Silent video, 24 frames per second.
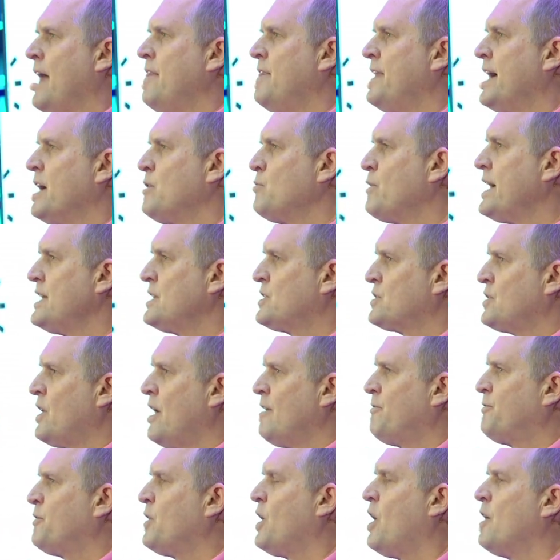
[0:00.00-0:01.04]
and then write
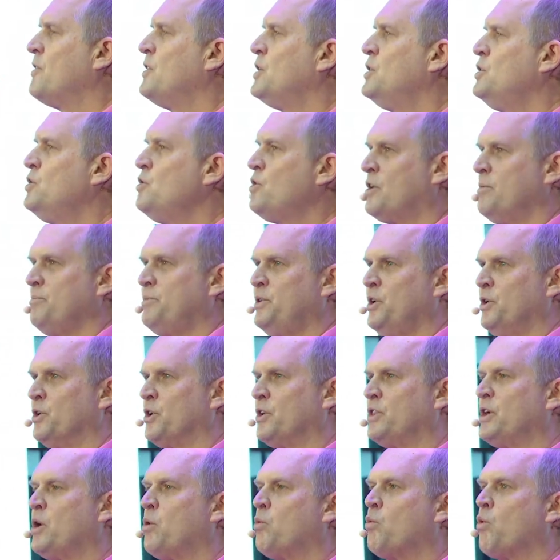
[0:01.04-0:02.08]
software on the new
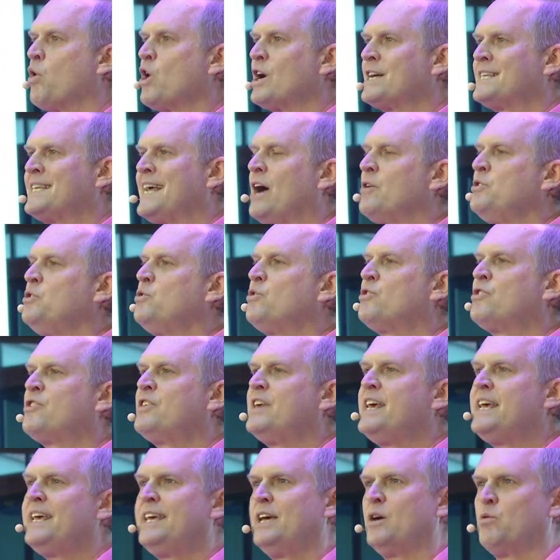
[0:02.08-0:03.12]
computer that works how you
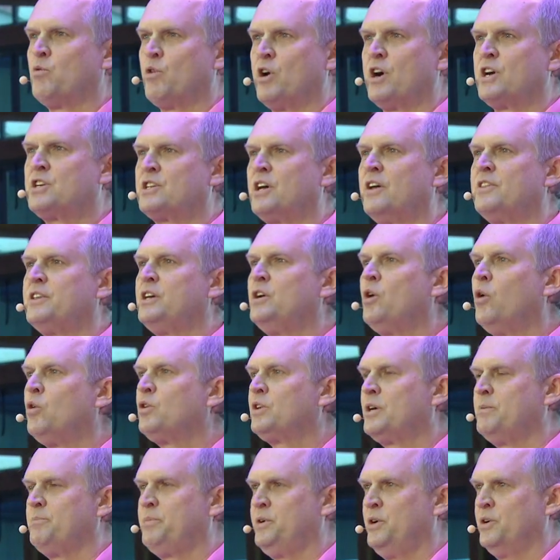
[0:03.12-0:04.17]
think it works on the
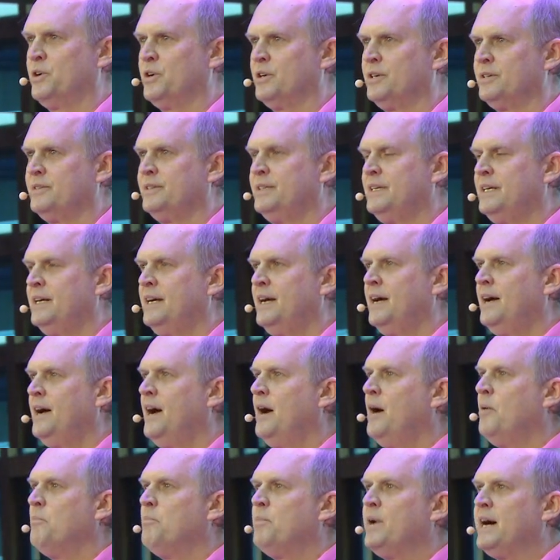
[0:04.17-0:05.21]
old computer.
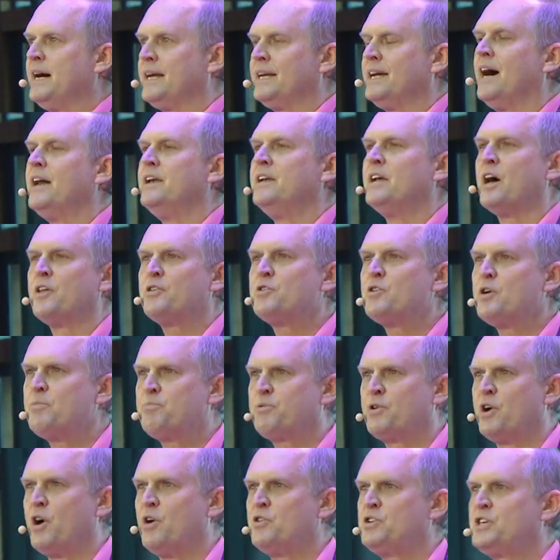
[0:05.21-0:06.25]
But another
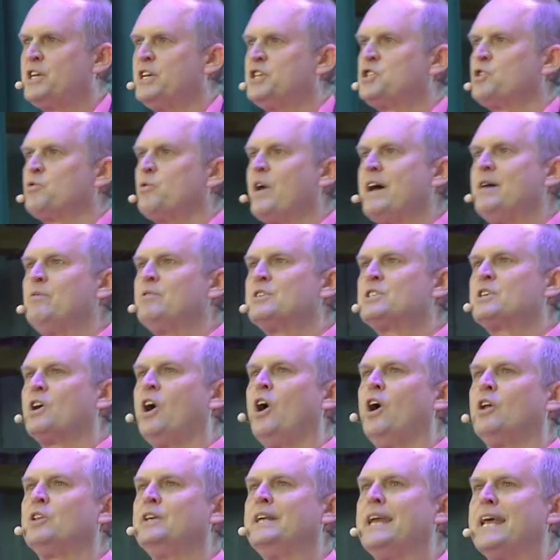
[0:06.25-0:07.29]
approach is to write what's
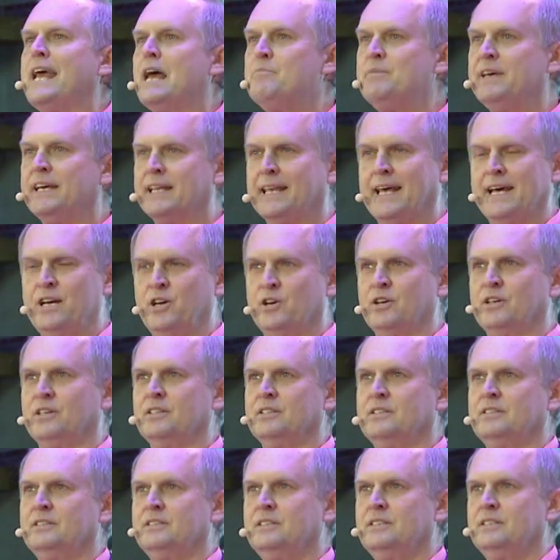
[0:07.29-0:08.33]
called an emulator
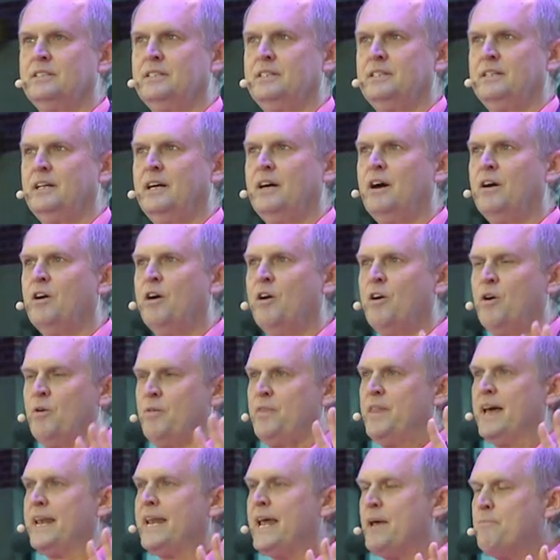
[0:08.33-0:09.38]

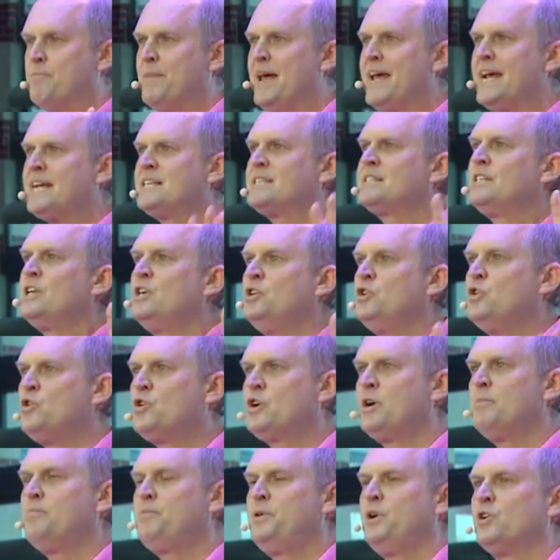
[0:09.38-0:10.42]
that makes the new
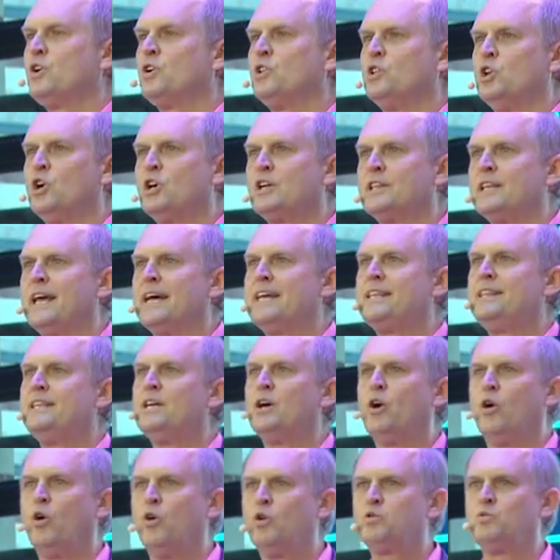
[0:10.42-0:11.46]
computer look like the
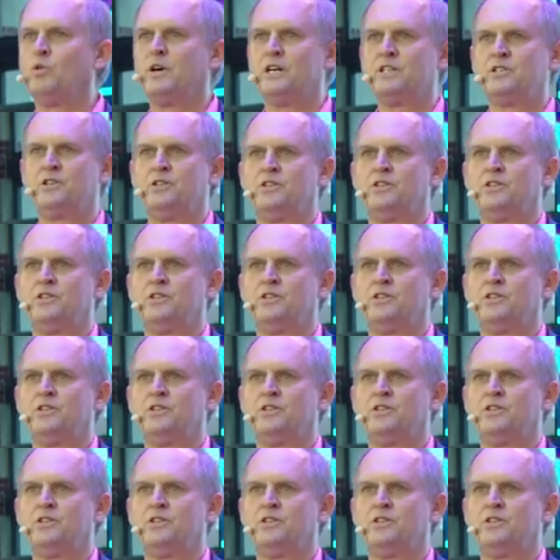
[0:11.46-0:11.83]
old one